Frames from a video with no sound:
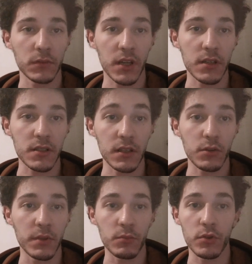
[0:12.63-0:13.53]
guess a little
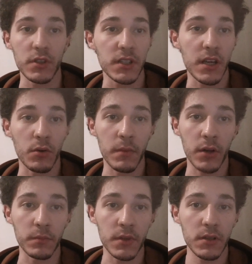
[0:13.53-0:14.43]
bit more detail
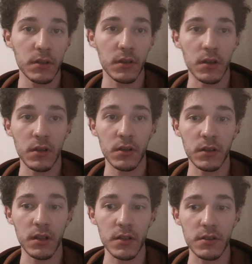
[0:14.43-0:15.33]
about me. I
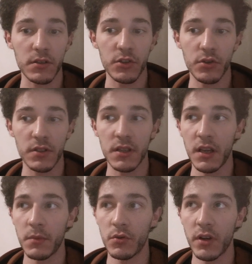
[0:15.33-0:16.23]
guess that you could say
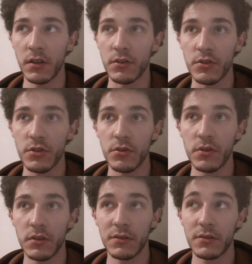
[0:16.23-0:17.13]
I'm a regular
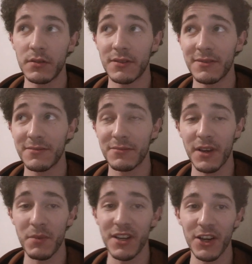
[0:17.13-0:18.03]
student.
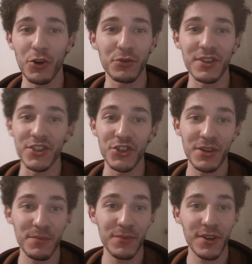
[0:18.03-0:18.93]
I mean, I go to the
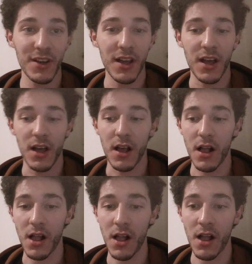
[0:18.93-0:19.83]
gym.
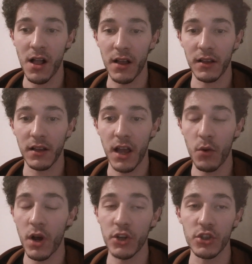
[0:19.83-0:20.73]
I
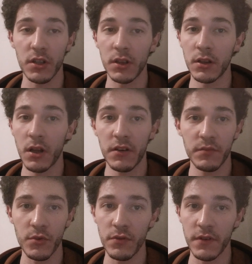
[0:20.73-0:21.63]
watch a lot of
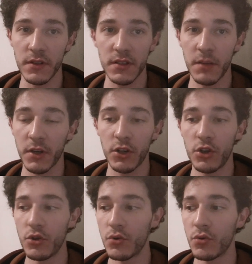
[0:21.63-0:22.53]
movies. I'm a
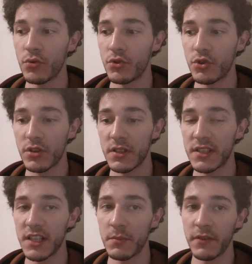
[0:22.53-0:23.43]
huge
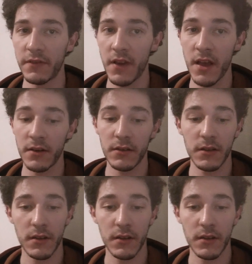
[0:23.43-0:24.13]
cinema fan,